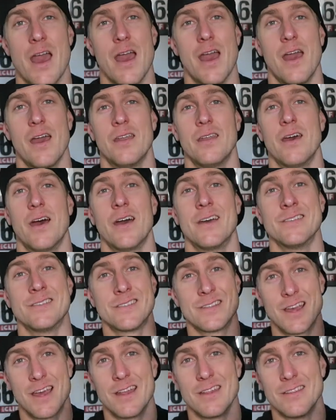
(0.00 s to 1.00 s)
And
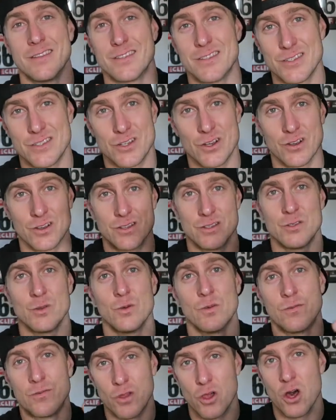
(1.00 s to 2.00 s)
instead, this has turned
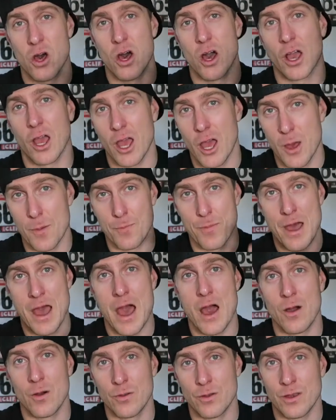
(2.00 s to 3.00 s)
into a vlog
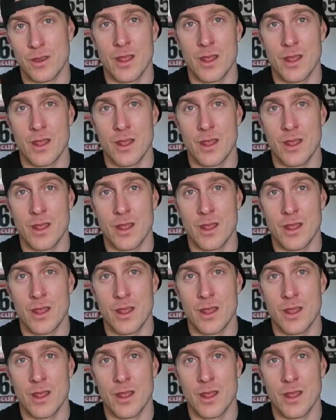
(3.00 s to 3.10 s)
about